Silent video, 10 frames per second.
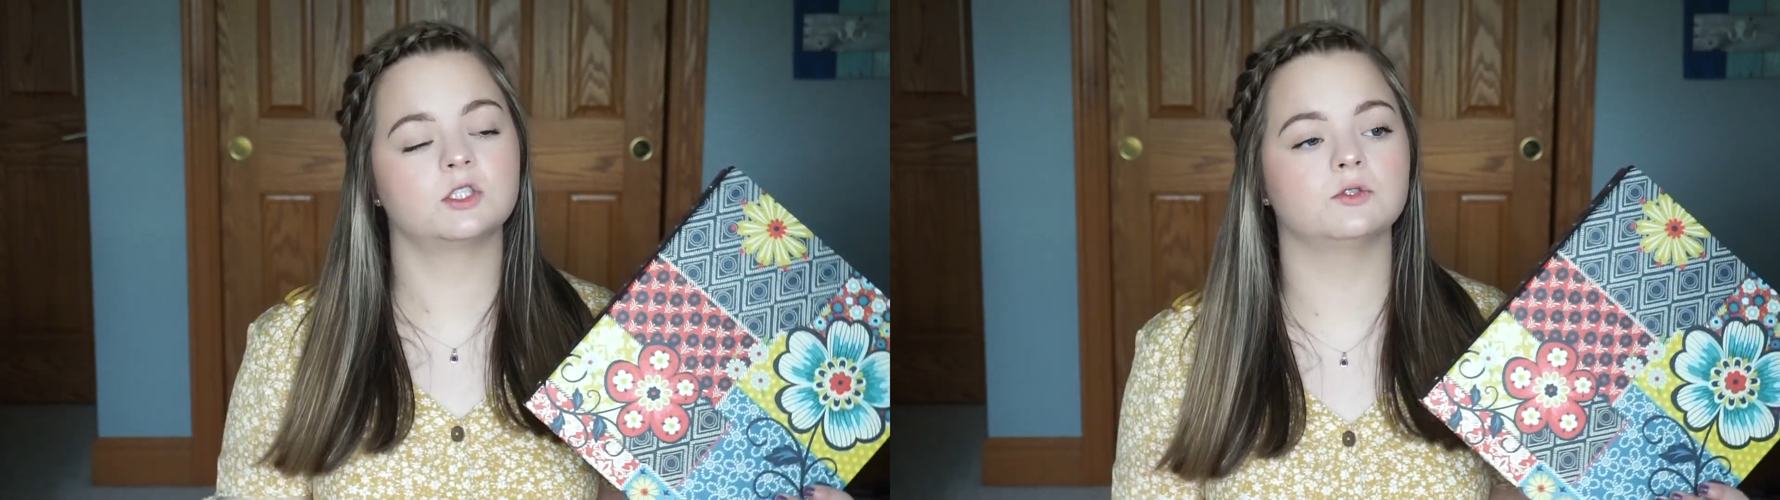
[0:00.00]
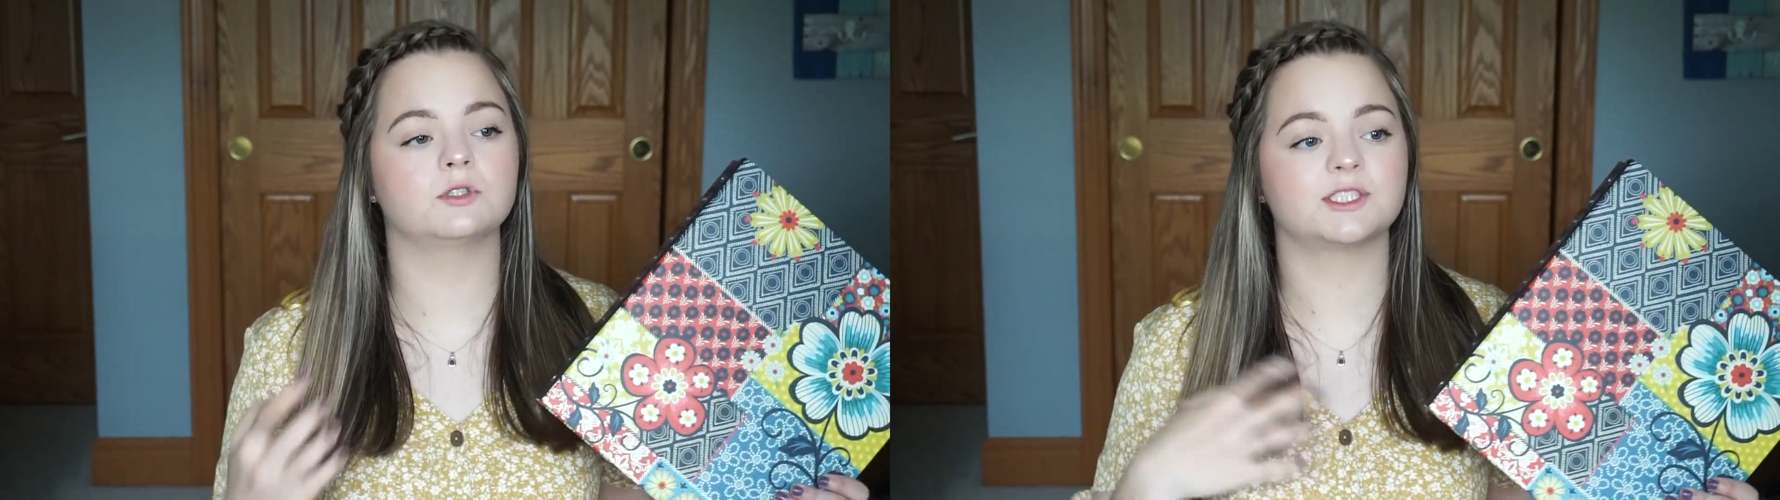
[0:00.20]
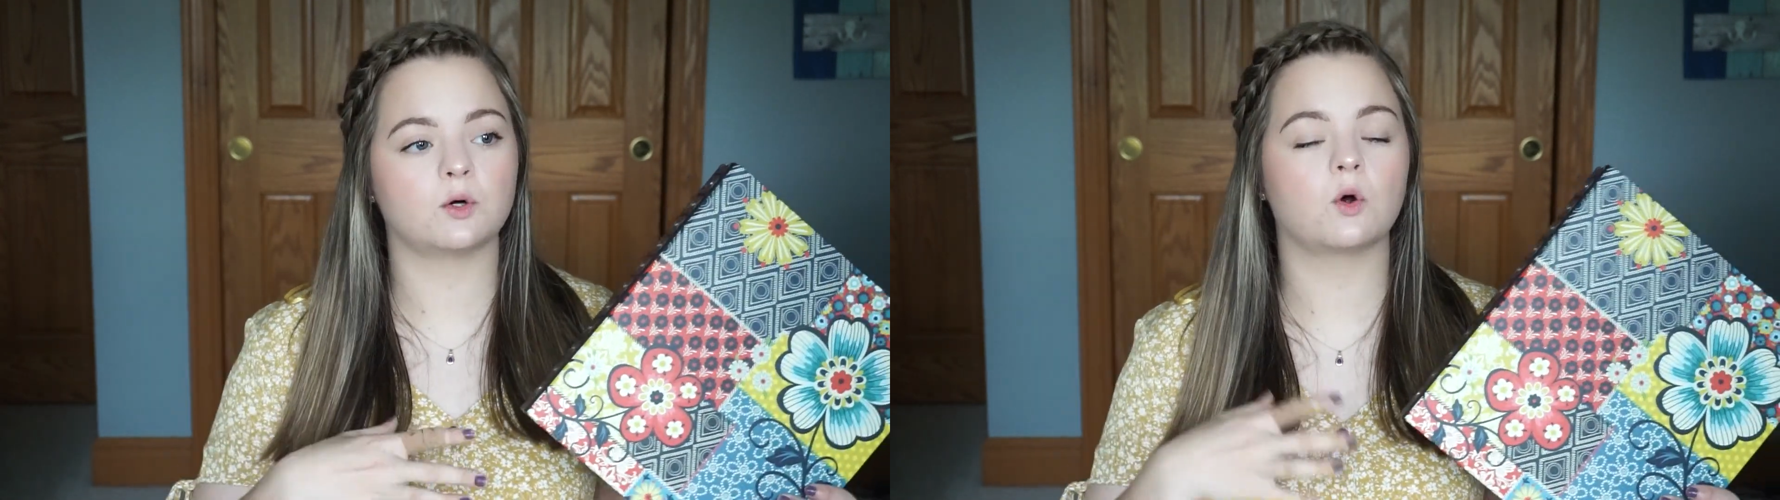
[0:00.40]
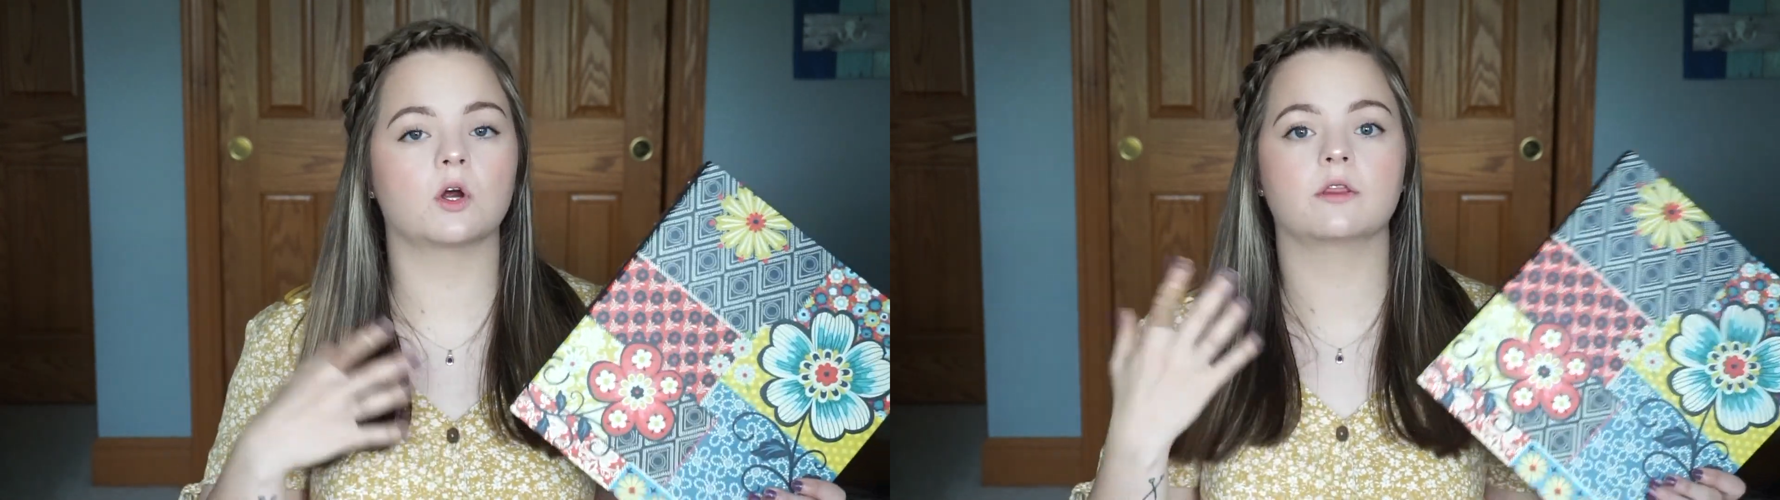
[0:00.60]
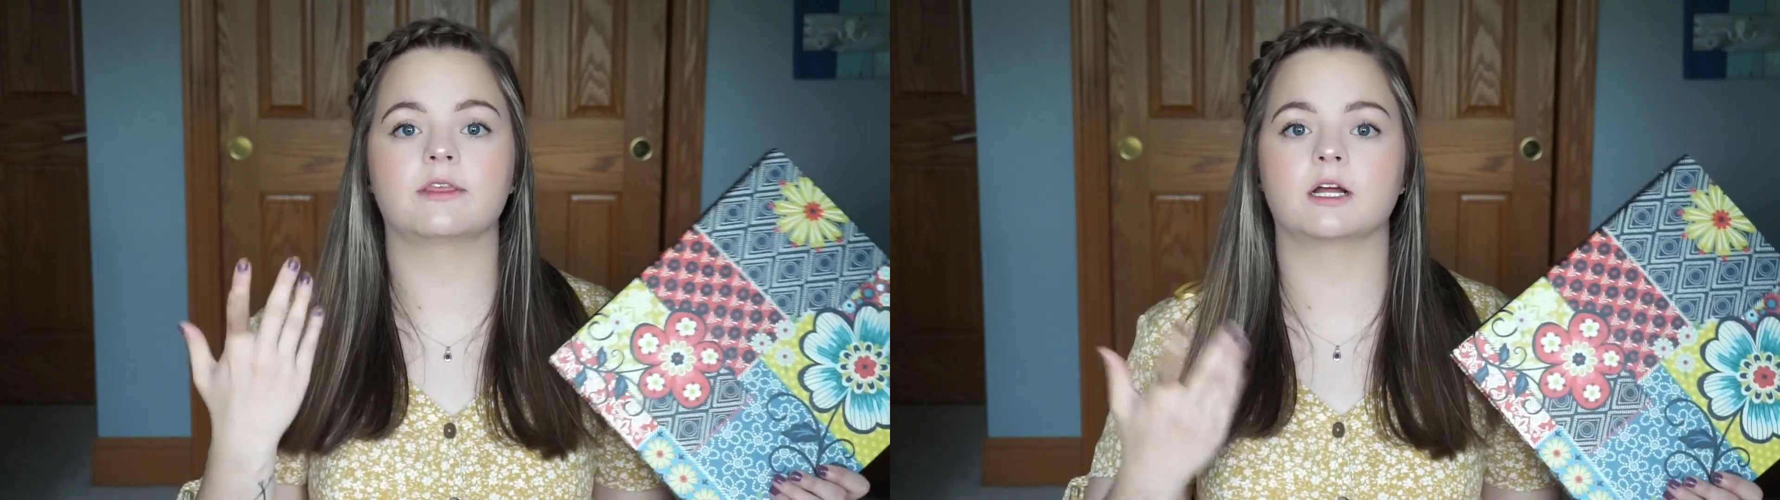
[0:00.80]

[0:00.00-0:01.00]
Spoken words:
to store